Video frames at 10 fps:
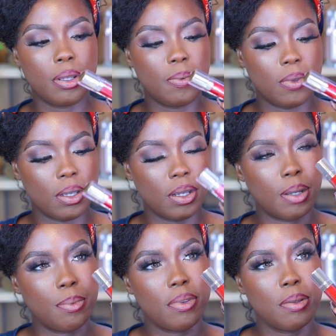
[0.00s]
lipstick,
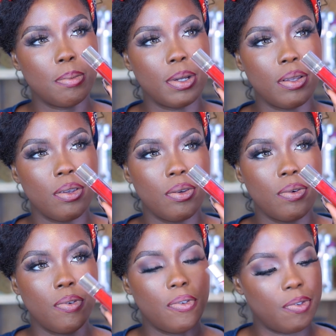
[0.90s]
I'm using my
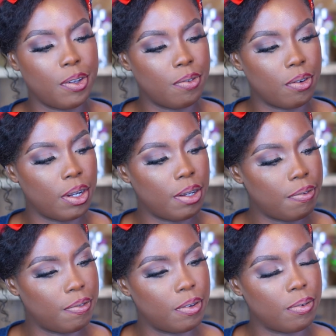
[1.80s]
new
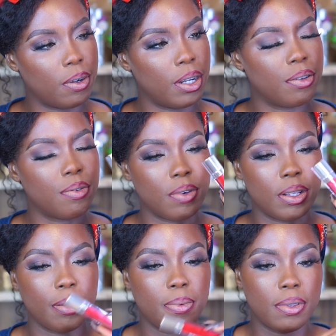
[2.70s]
favorite
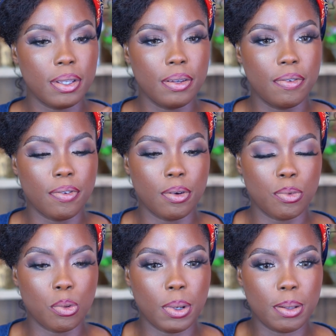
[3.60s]
red lipstick
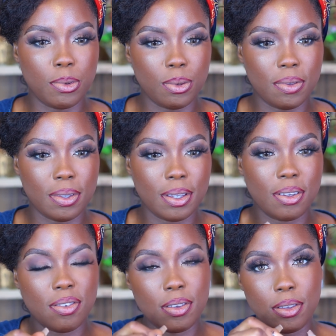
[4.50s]
from NUBAN Beauty.
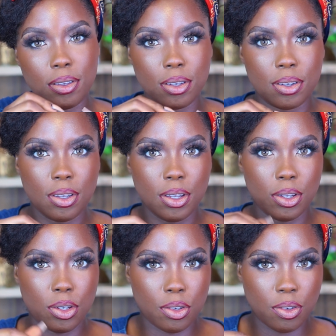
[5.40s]
It's in the
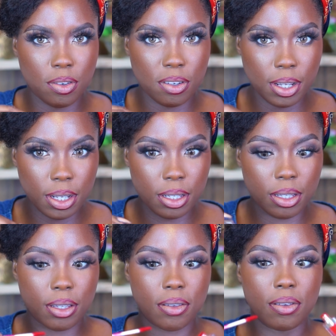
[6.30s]

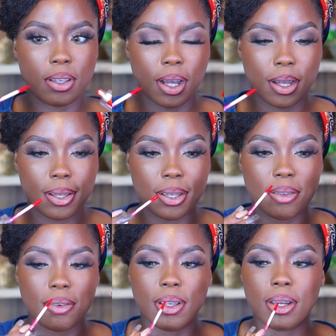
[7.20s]
shade
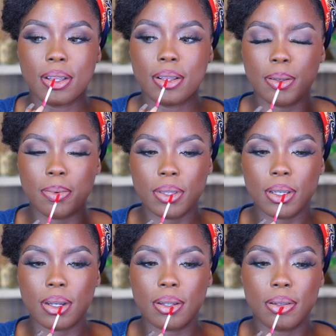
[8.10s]
Scarlet. It's like a
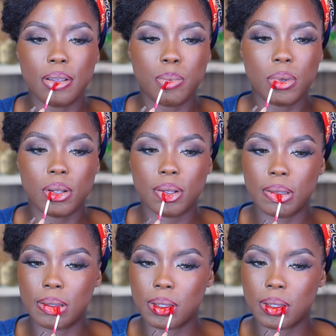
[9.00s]
lipstick and a lip gloss.